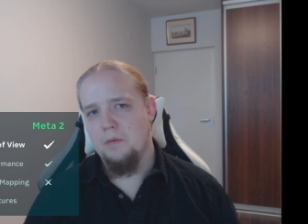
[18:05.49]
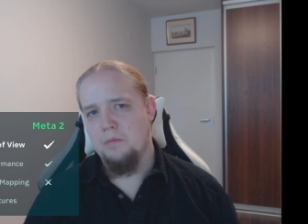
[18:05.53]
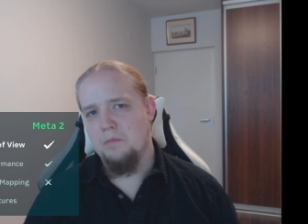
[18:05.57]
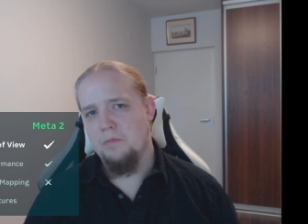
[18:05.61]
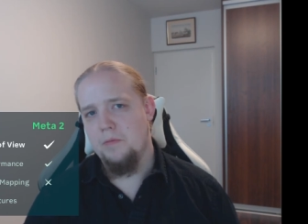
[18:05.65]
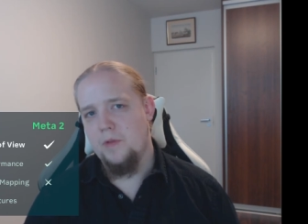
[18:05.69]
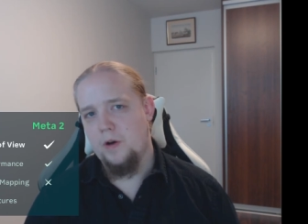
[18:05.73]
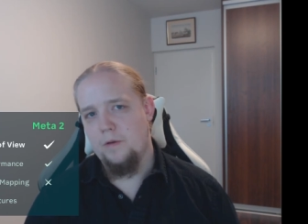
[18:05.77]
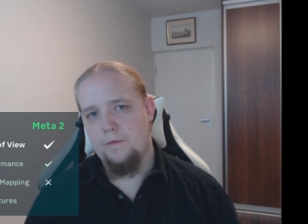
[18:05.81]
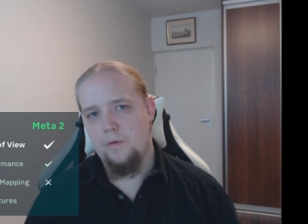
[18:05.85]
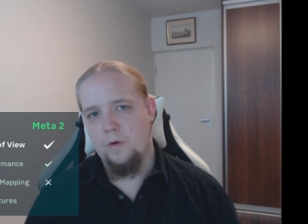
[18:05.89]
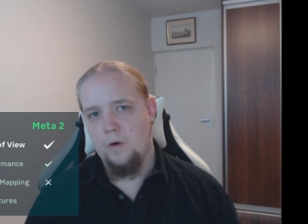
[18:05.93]

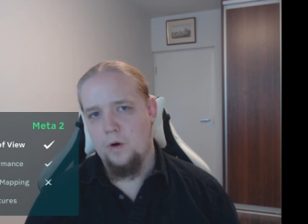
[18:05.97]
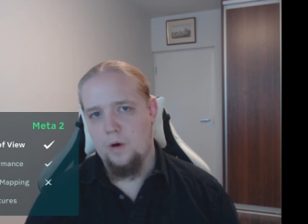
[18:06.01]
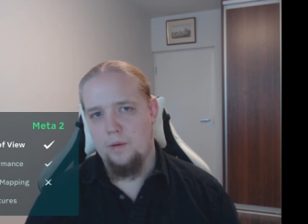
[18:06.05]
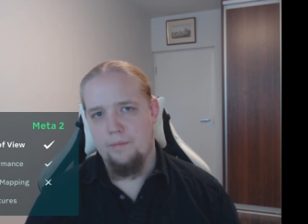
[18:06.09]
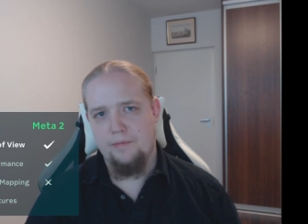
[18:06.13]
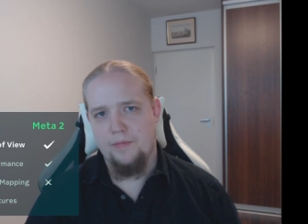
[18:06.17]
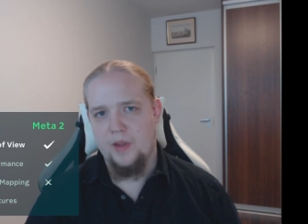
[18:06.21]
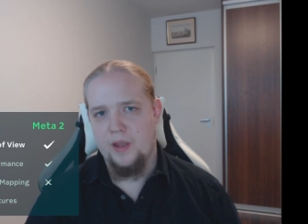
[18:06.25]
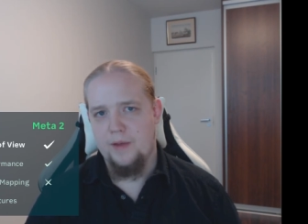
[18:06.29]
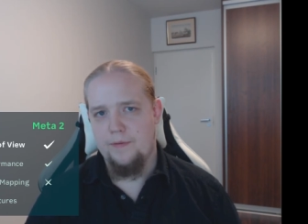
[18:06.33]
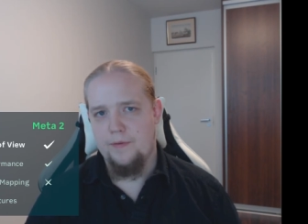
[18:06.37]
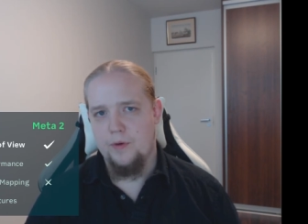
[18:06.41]

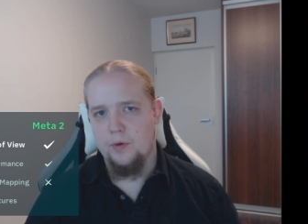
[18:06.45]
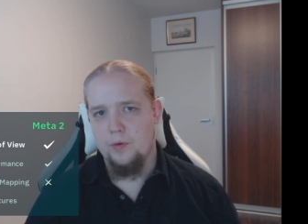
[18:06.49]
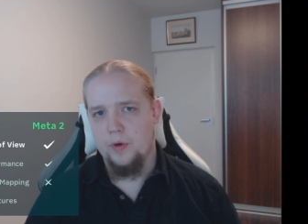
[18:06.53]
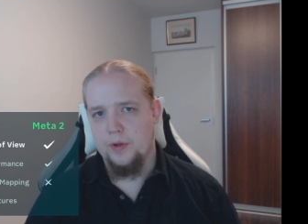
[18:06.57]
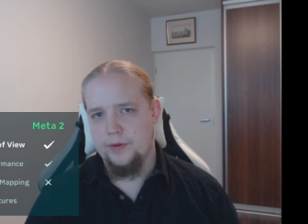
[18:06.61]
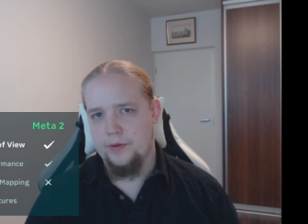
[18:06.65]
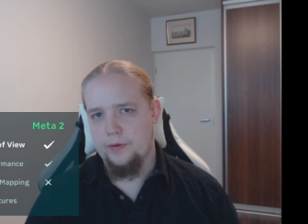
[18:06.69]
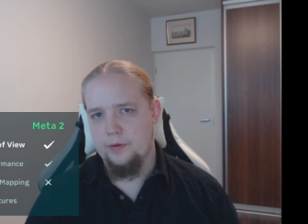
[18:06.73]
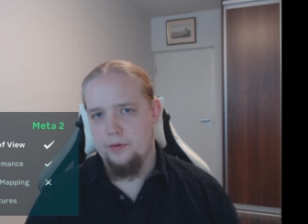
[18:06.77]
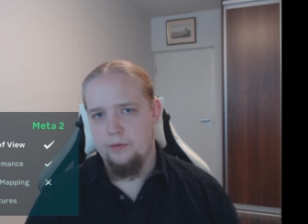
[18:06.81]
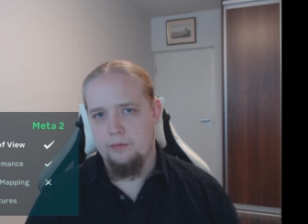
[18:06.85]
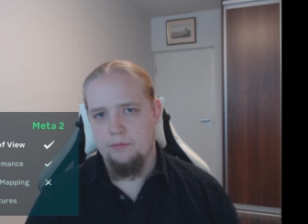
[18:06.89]
Therefore, if you
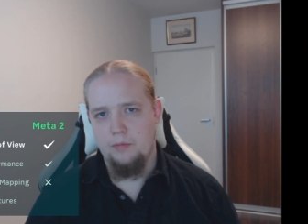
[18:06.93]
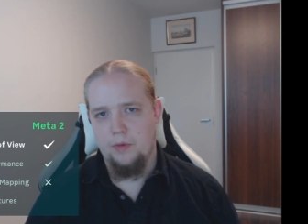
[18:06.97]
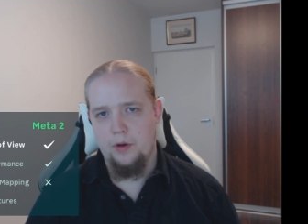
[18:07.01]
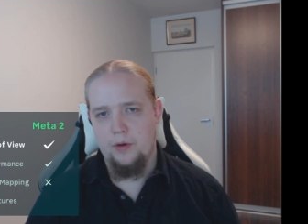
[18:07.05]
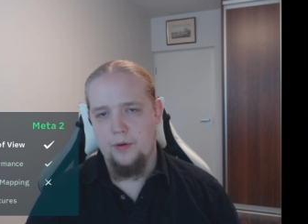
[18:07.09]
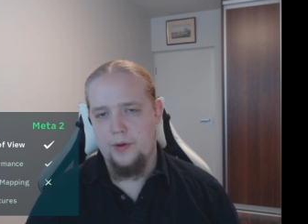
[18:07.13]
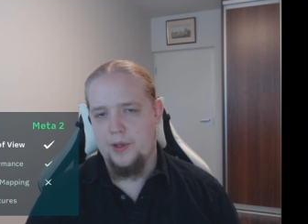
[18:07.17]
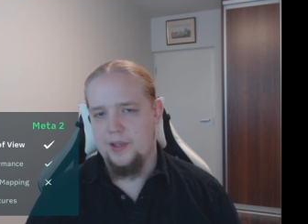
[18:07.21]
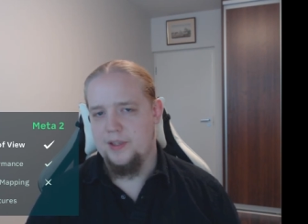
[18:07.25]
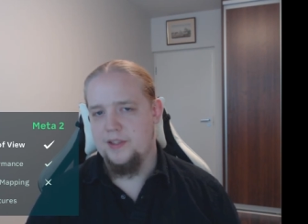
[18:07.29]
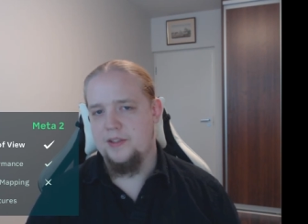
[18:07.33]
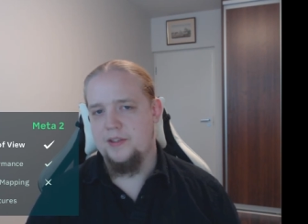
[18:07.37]
want to
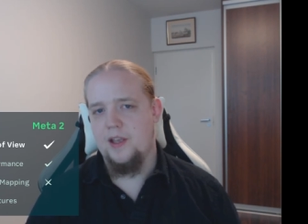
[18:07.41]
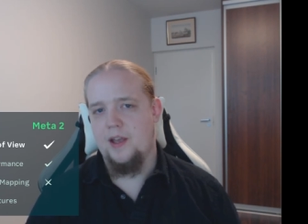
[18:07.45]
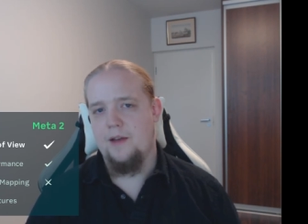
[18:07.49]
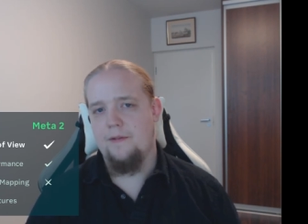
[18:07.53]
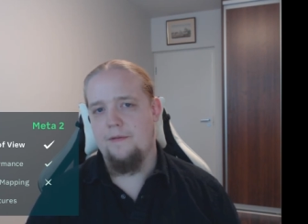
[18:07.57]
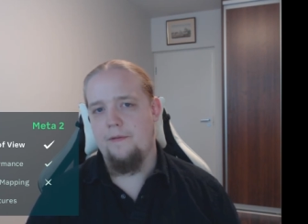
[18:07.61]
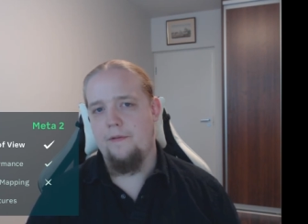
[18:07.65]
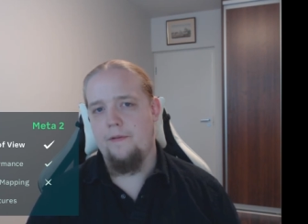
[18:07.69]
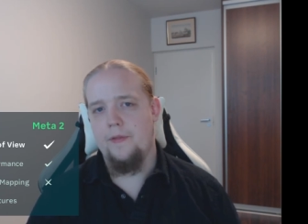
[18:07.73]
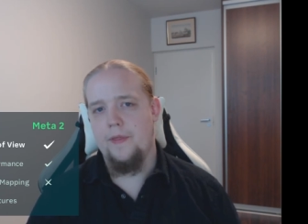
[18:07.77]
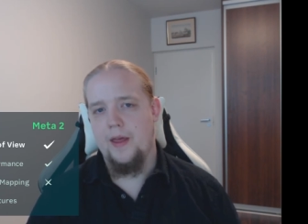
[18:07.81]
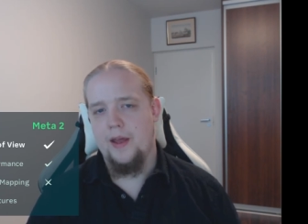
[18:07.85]
look at
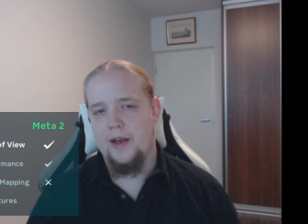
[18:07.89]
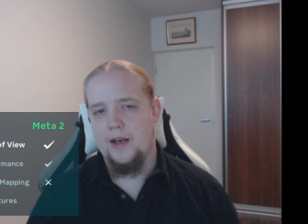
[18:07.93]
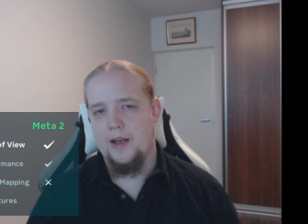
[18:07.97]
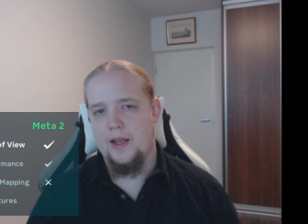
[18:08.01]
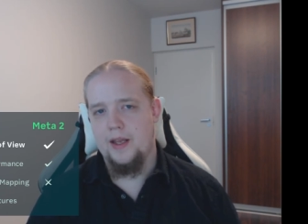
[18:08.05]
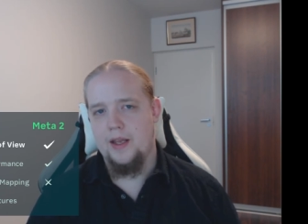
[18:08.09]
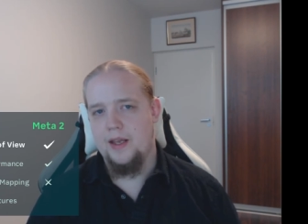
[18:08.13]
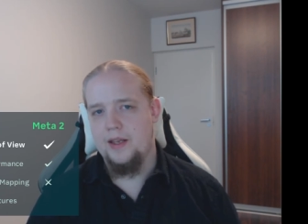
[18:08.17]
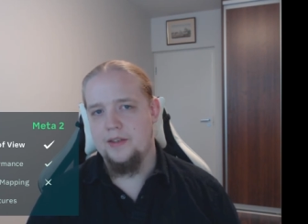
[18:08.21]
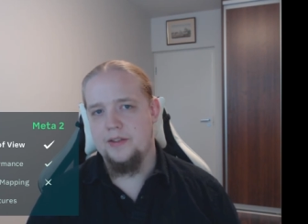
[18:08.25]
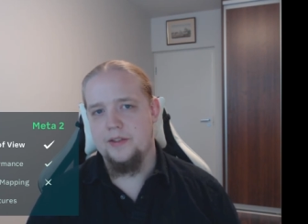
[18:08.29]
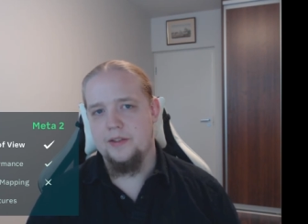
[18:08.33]
stuff that
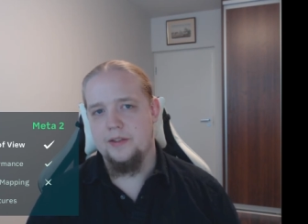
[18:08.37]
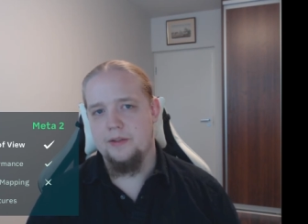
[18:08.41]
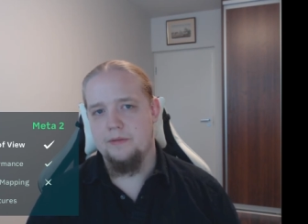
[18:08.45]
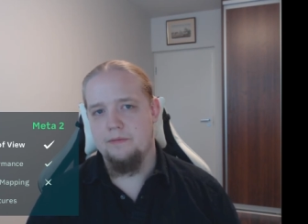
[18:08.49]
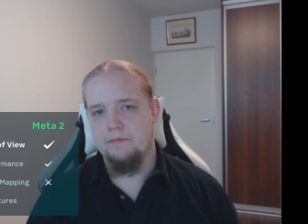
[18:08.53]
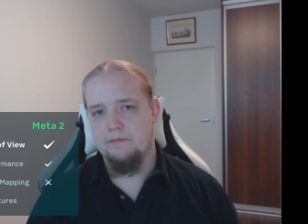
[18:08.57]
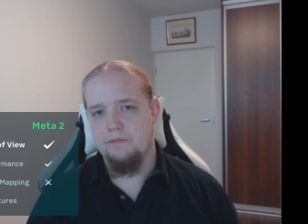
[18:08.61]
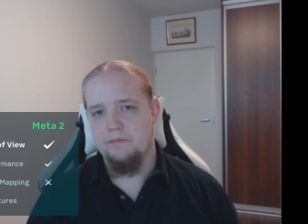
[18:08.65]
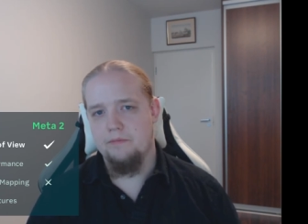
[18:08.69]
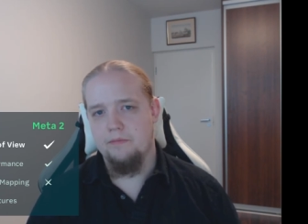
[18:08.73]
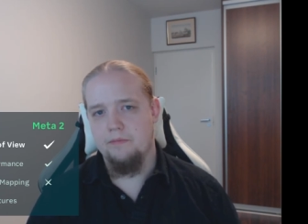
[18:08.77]
is